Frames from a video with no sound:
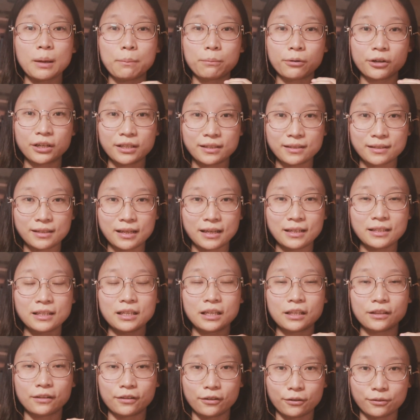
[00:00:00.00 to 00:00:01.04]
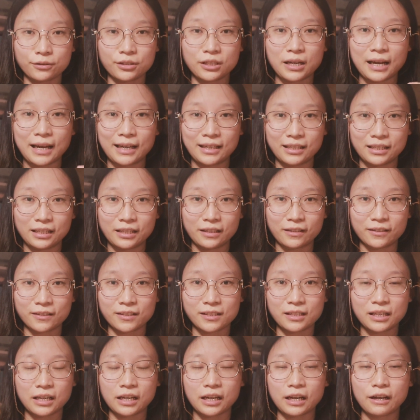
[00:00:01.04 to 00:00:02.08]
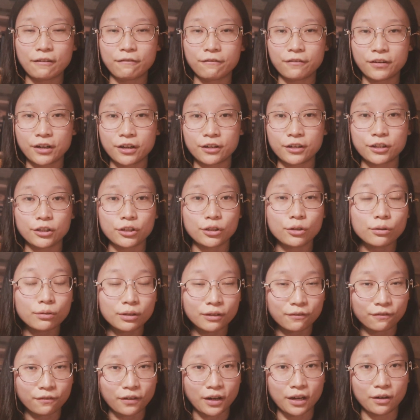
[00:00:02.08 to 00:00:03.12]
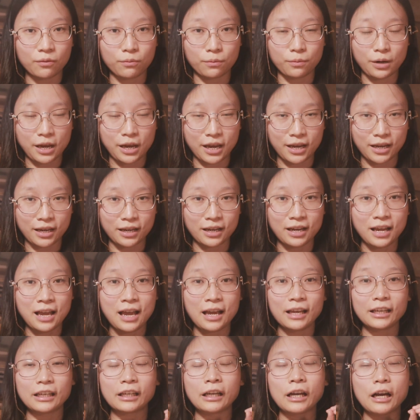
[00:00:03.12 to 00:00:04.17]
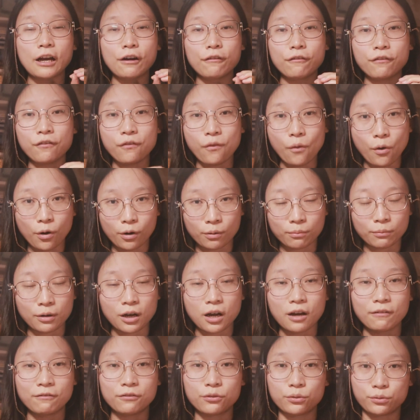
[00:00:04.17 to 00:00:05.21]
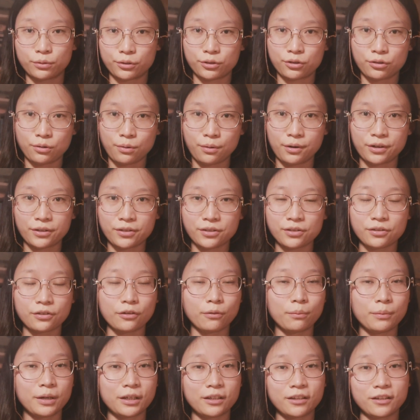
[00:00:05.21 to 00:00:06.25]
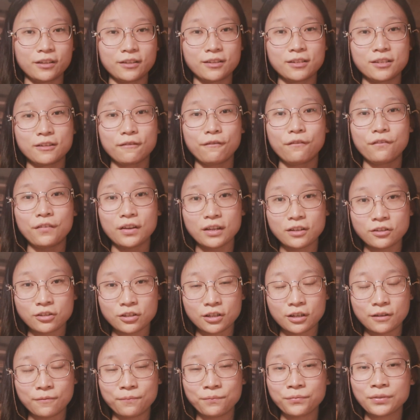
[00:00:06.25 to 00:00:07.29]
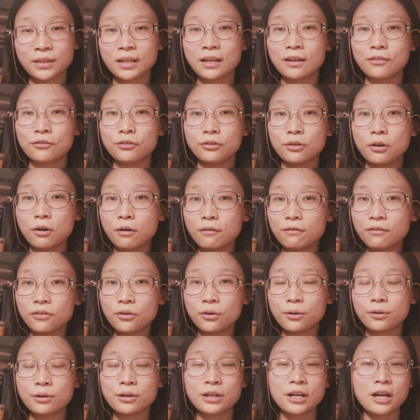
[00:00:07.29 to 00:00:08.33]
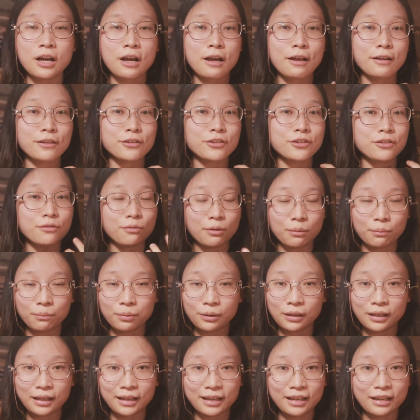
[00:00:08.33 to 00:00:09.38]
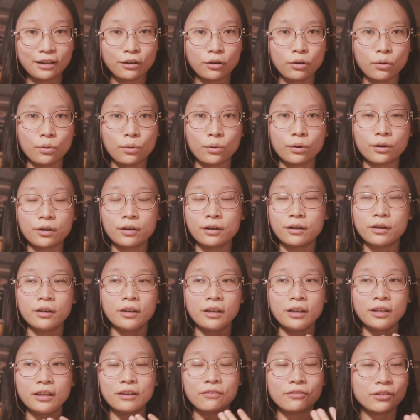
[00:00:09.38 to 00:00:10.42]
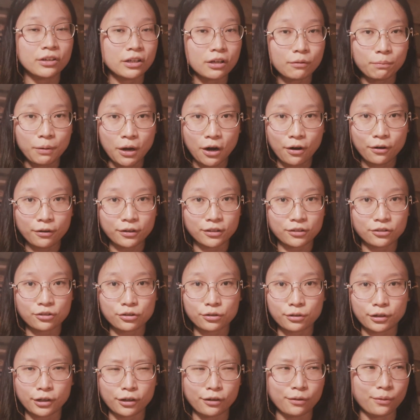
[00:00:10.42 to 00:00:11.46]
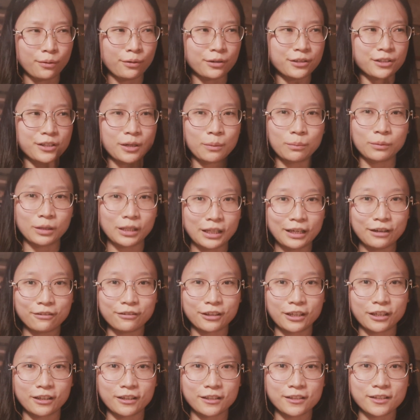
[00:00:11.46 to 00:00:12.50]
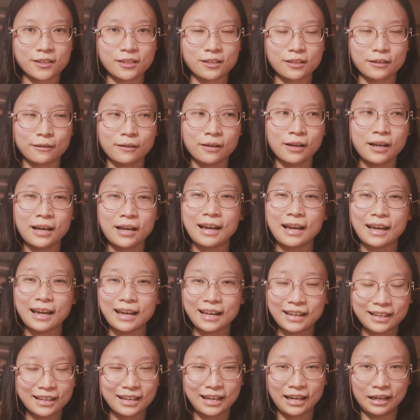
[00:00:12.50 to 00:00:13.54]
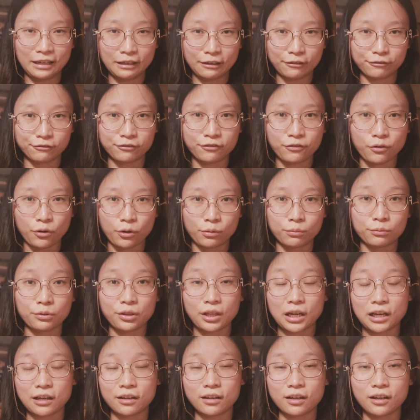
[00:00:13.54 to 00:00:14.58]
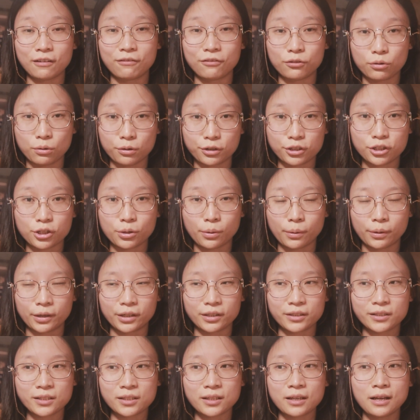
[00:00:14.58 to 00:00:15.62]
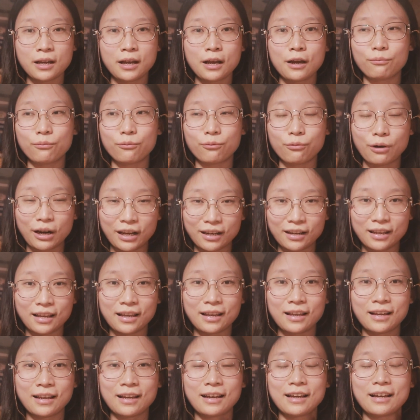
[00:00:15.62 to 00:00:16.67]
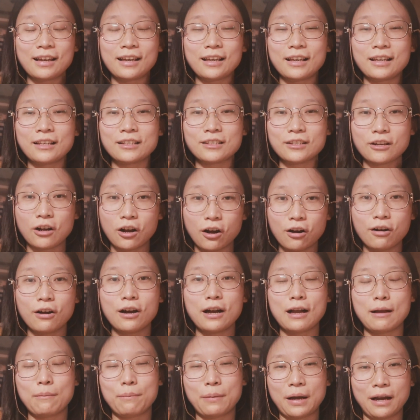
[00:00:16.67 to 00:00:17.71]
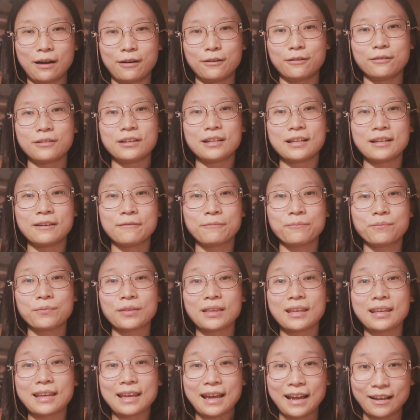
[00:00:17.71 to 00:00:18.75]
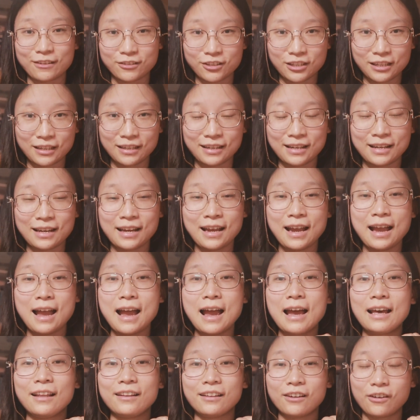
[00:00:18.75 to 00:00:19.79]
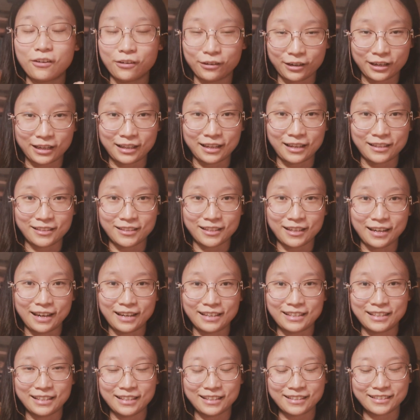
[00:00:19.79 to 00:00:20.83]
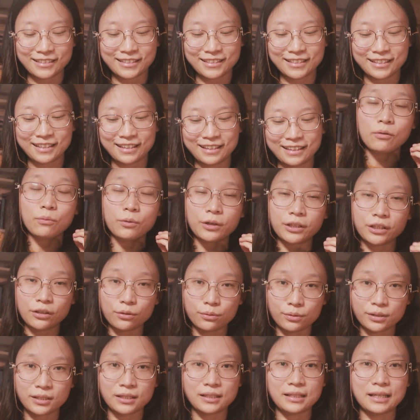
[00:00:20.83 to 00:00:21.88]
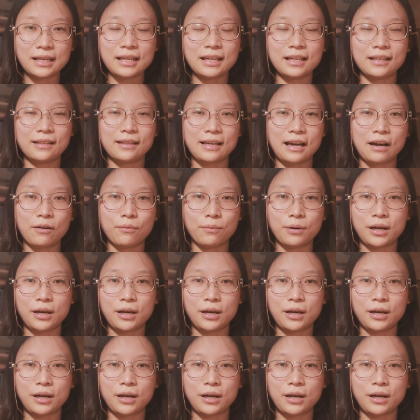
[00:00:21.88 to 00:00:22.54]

presenting those ideas in a very unified way, in a form of your choice, no matter it's fiction, novel, screenplay, or even a poetry or some lyrics. Any kind of form that of your choice. Writing is all about catching and organizing ideas. When you see it that